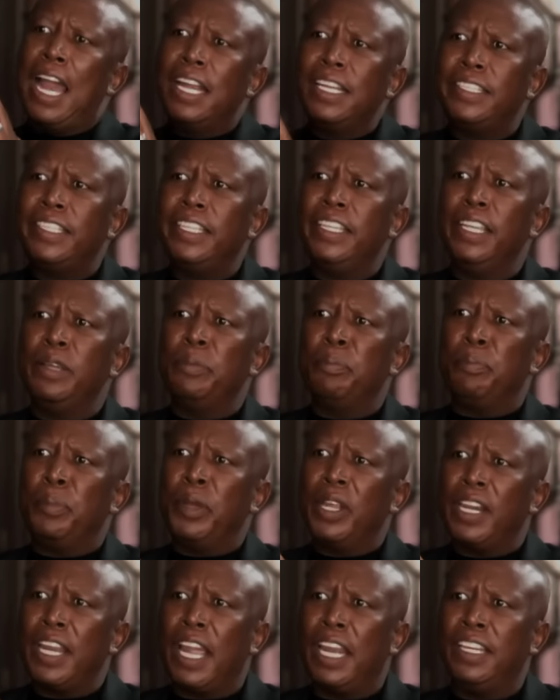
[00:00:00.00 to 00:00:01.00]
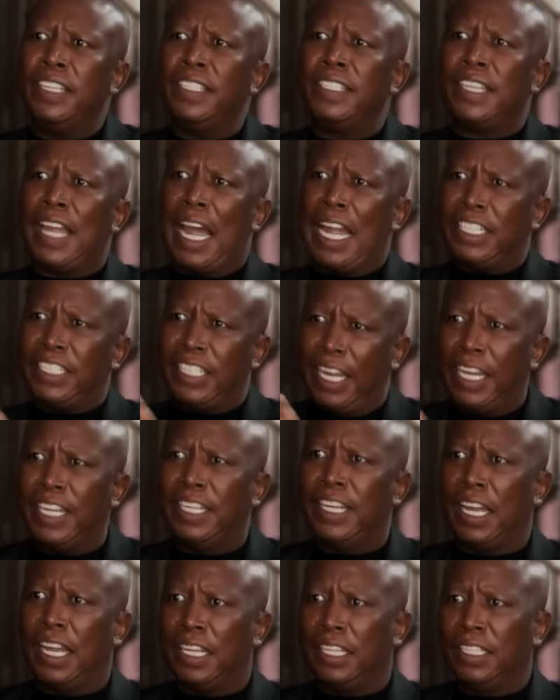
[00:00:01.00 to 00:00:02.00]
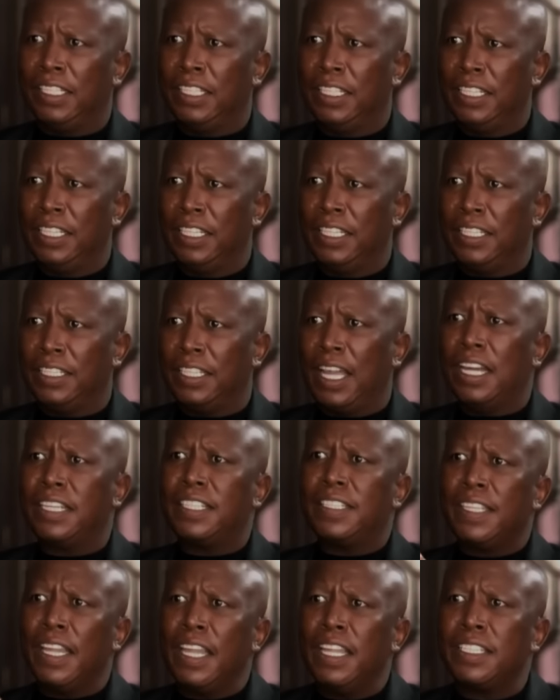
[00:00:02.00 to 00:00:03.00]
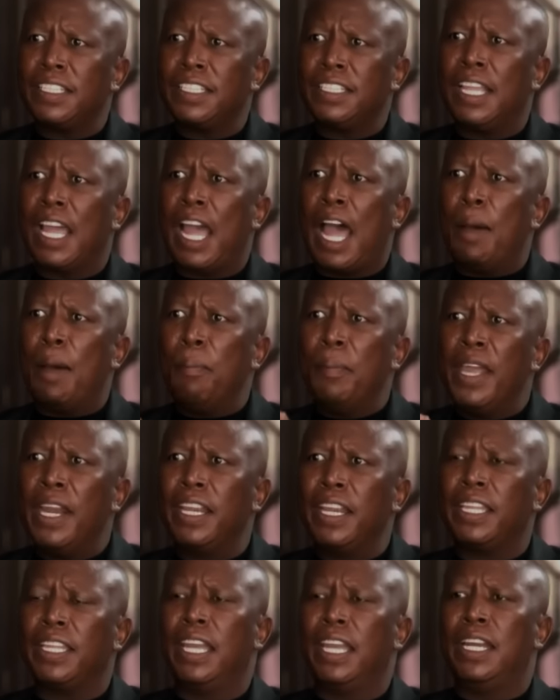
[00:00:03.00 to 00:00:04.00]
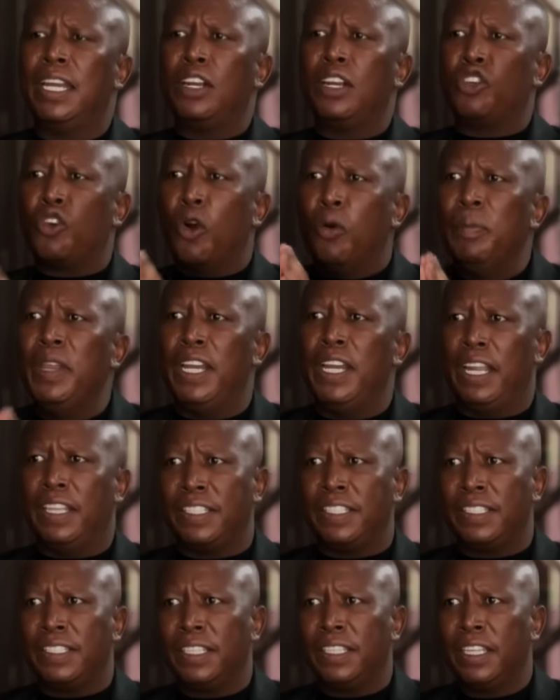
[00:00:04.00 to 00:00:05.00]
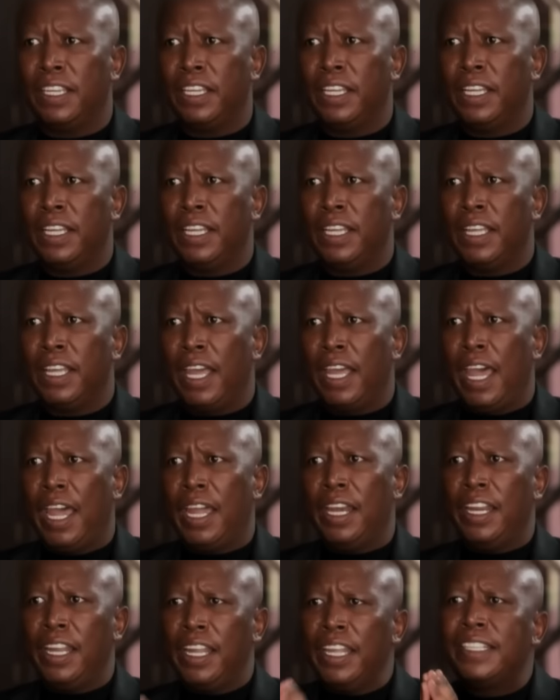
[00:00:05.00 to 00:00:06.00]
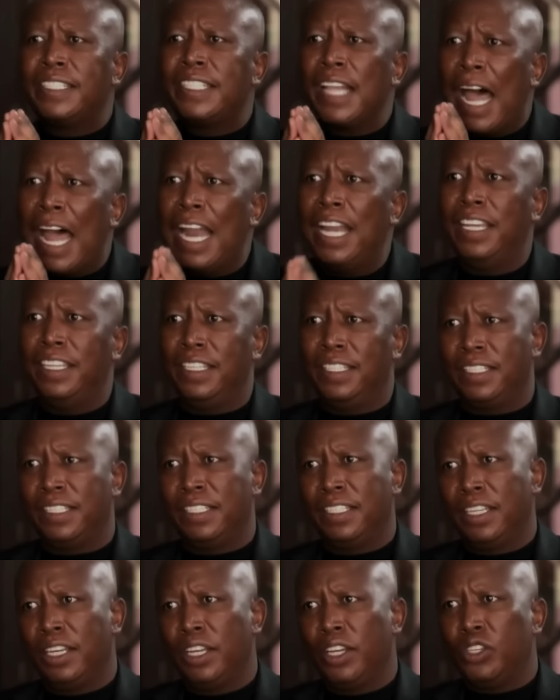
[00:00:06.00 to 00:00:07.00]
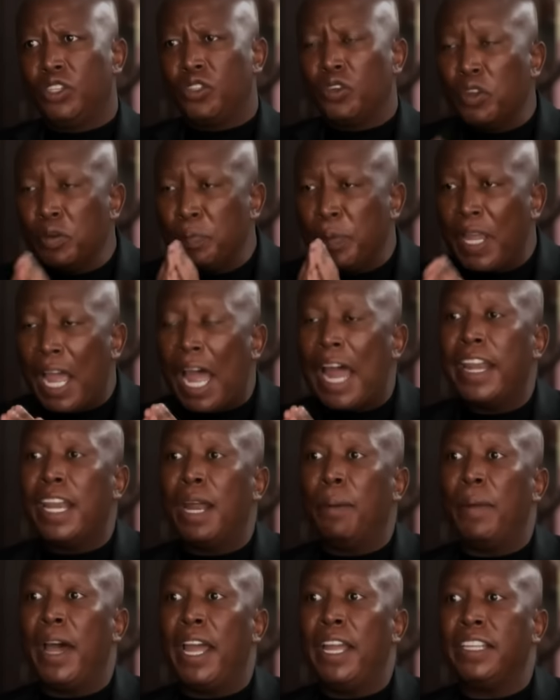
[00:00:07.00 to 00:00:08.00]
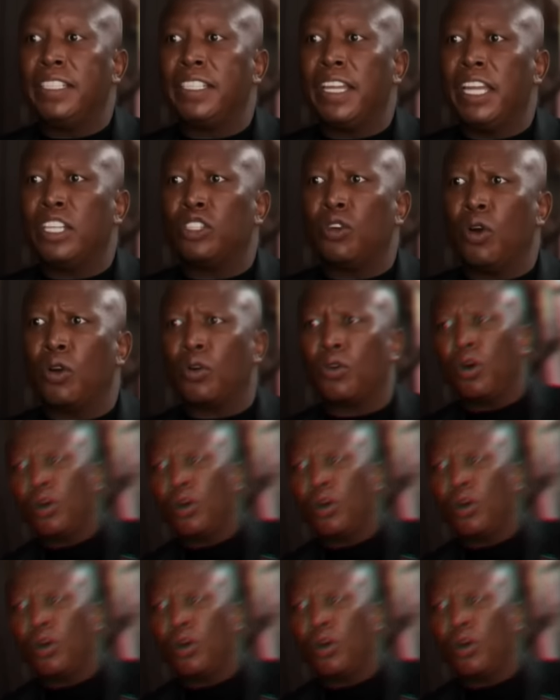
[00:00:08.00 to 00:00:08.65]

anti-imperialist agenda that says the American dominance and its allies should be undermined at all